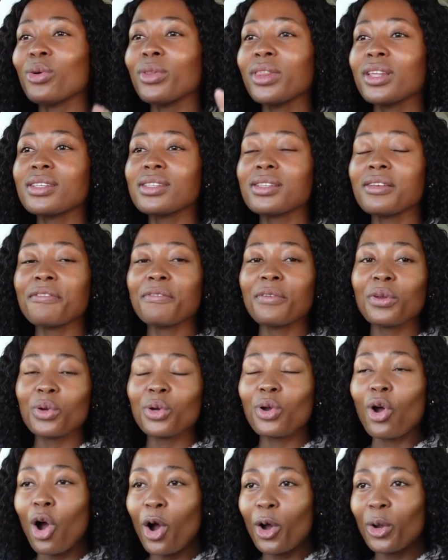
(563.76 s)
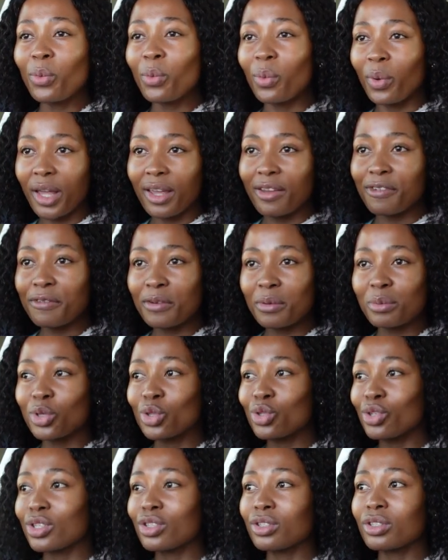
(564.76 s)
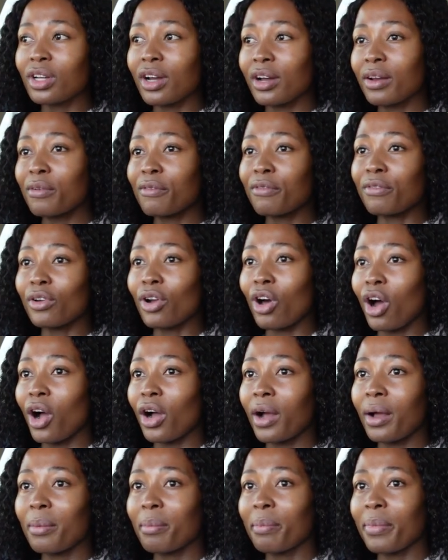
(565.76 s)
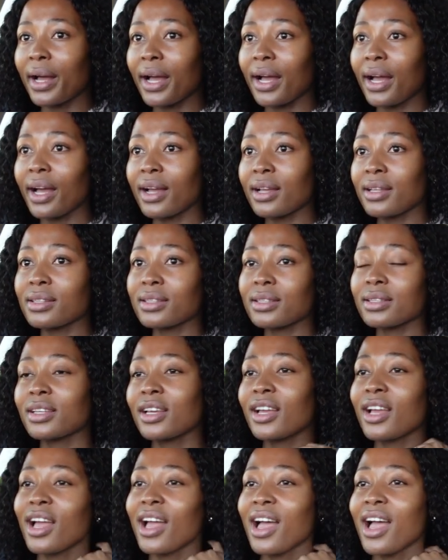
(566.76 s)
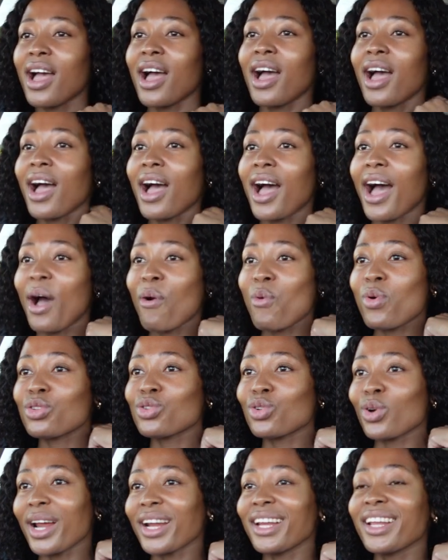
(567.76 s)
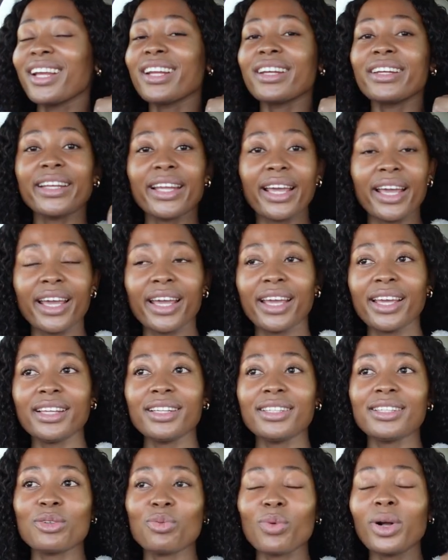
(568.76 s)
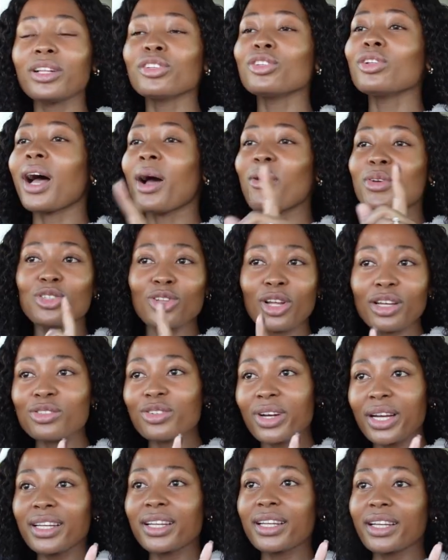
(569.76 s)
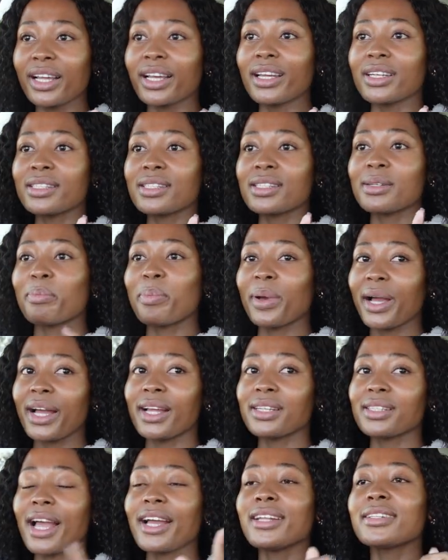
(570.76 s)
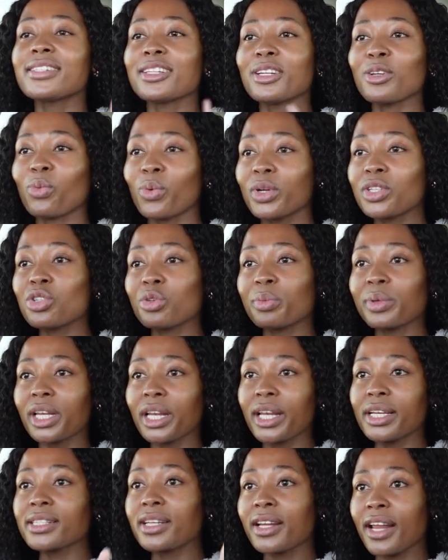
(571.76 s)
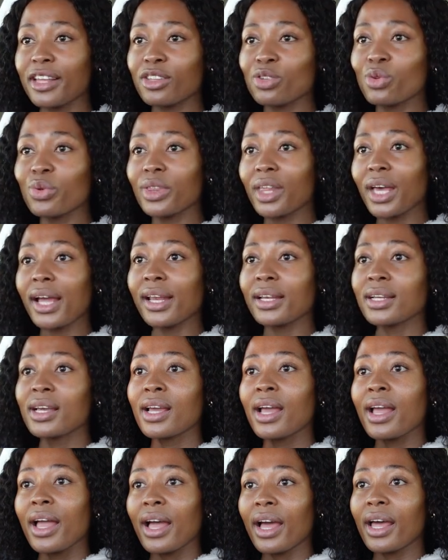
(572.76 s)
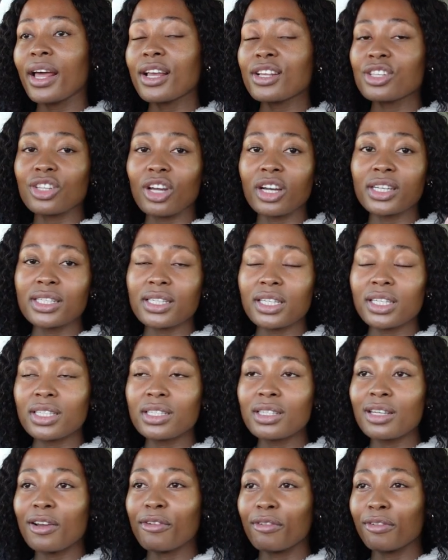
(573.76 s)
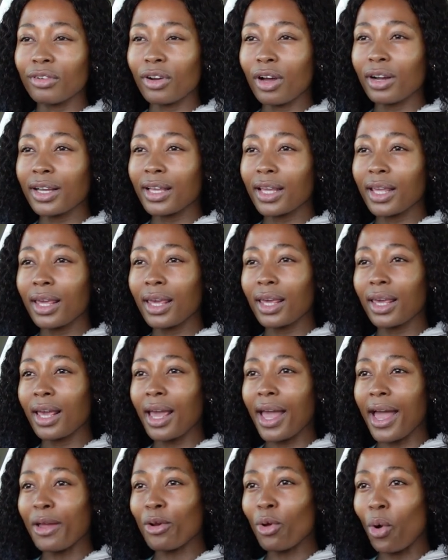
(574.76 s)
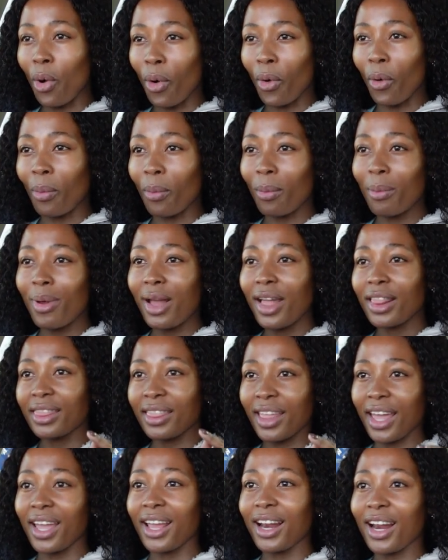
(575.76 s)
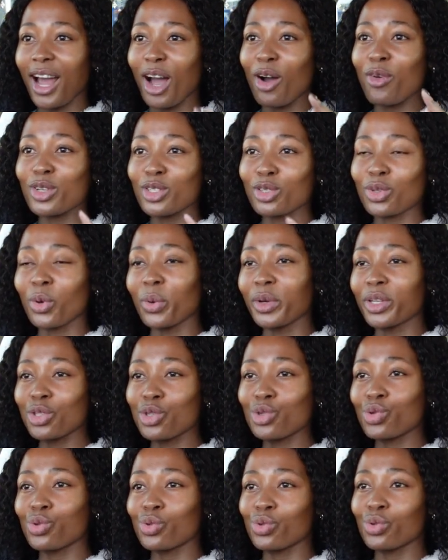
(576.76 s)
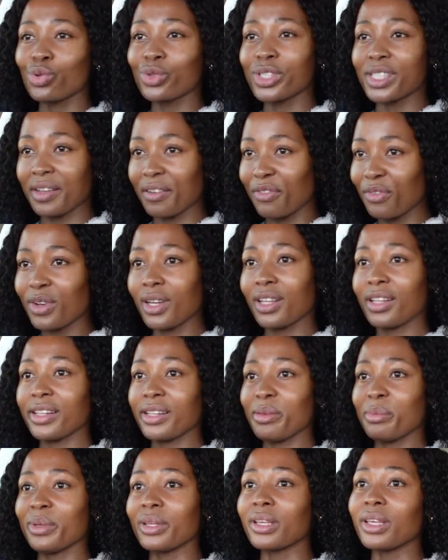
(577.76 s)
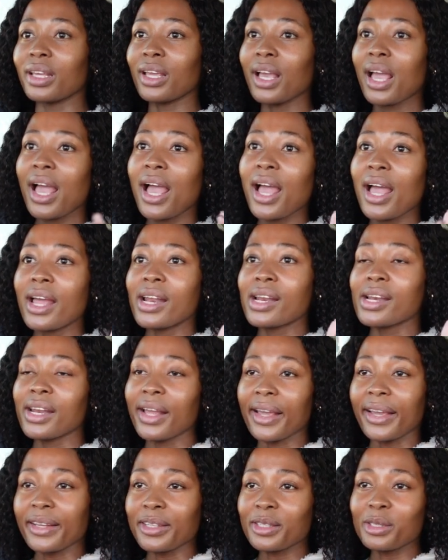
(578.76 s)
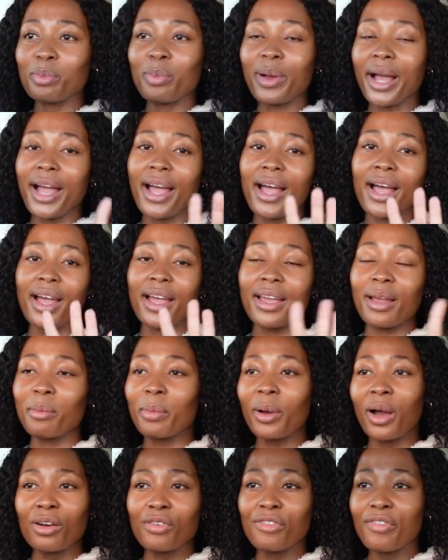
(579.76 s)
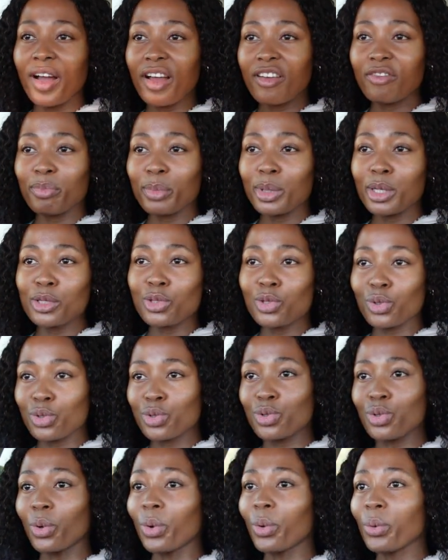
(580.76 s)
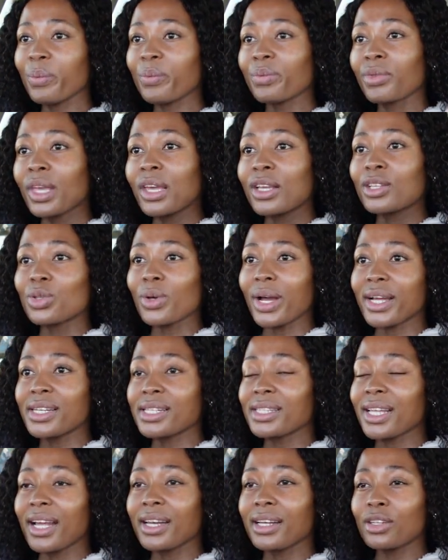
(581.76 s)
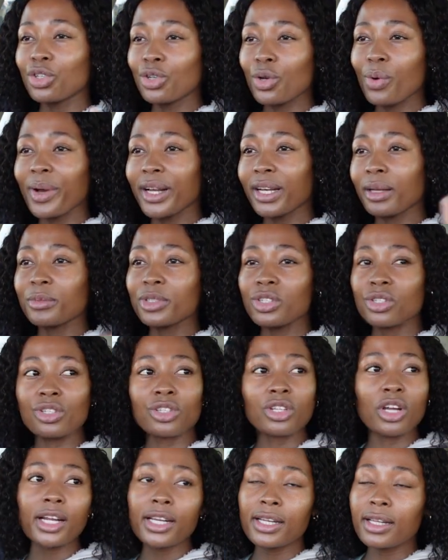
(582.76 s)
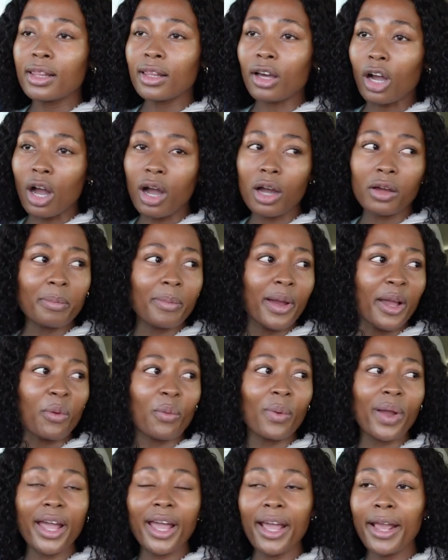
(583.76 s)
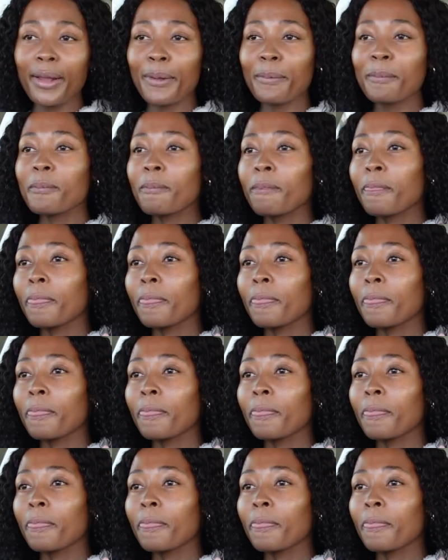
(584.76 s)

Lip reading: know this is a very odd way for me to start a vlog, but I was running late. Well, I was not running late, but I didn't want to be late, and I knew that had I started vlogging at home, then I was going to definitely be late by about 5 minutes or so. So I decided, you know what, let me just start in the car on my way.